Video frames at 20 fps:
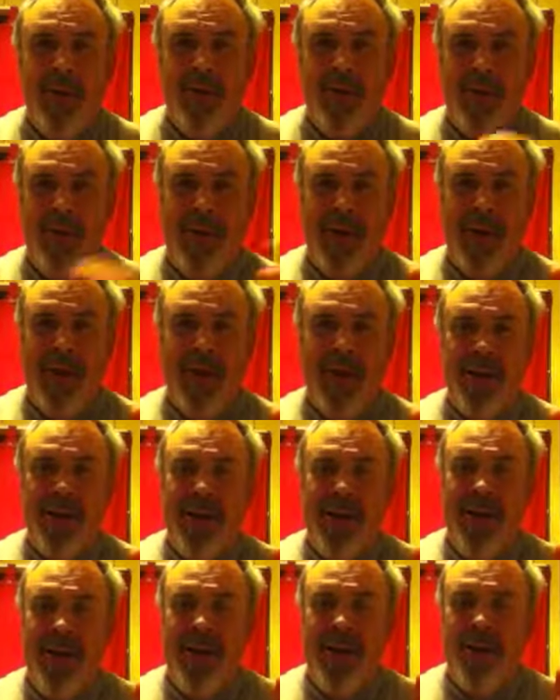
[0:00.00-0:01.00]
Well, then,
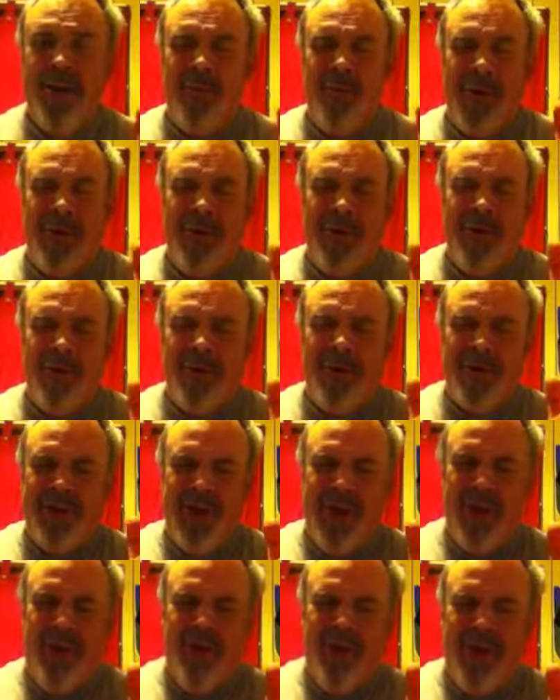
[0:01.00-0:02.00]
and maybe you're
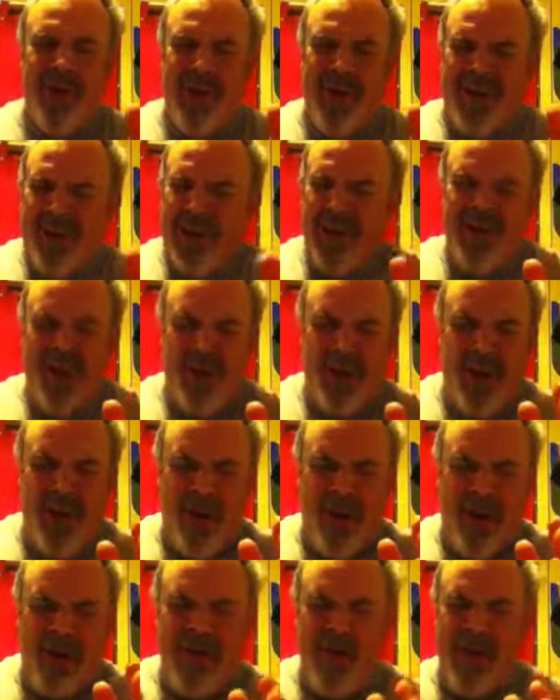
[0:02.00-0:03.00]
still
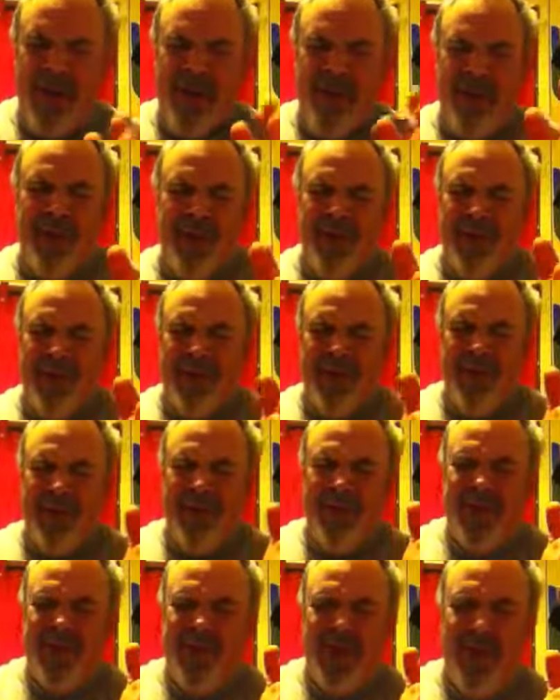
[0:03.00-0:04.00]
discouraged. Maybe you're
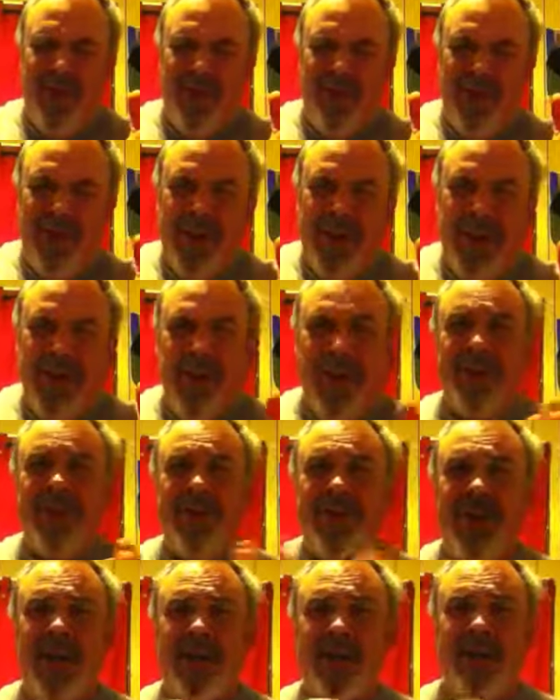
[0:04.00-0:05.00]
still not
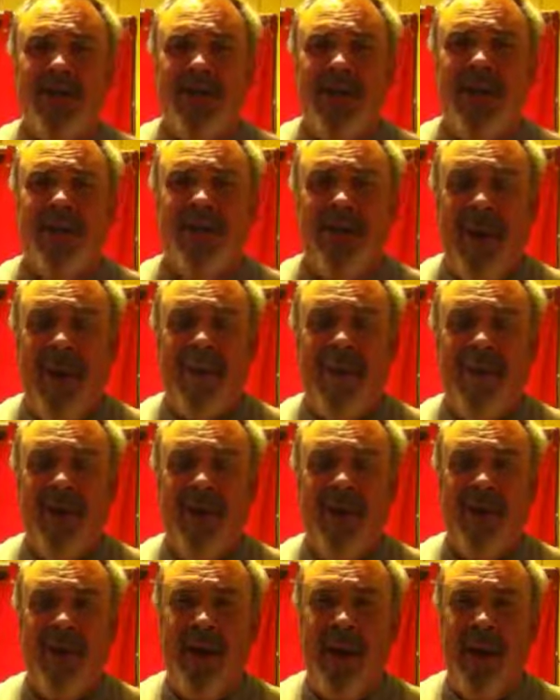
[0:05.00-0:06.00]
seeing stuff happen
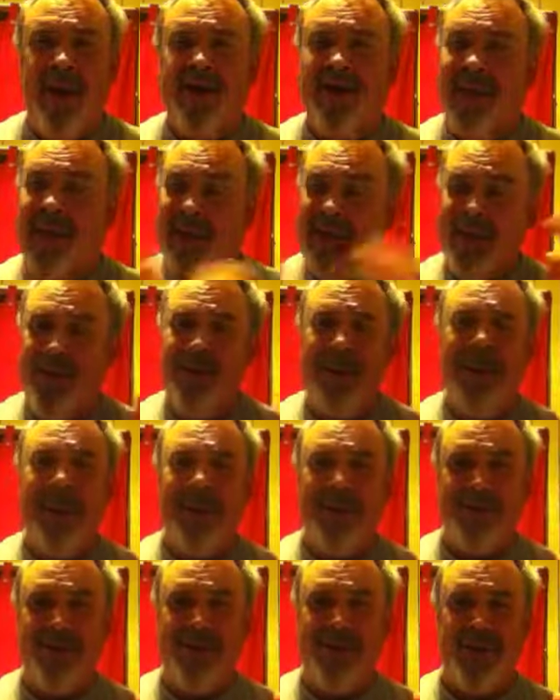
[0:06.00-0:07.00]
in your lives like you'd
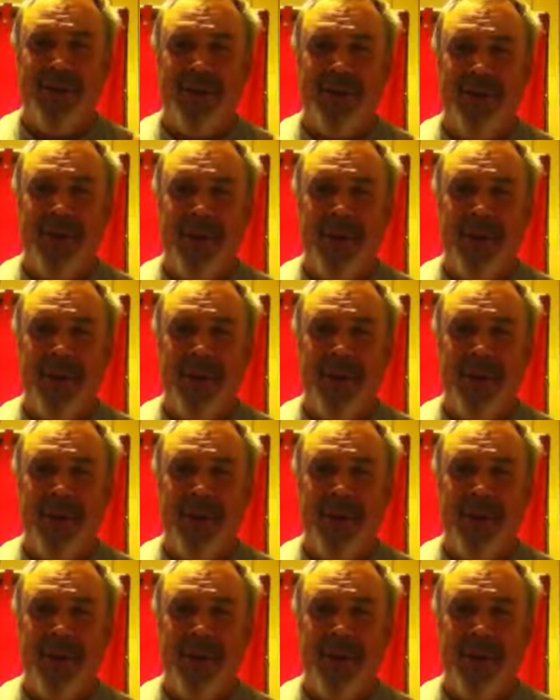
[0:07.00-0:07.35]
like to.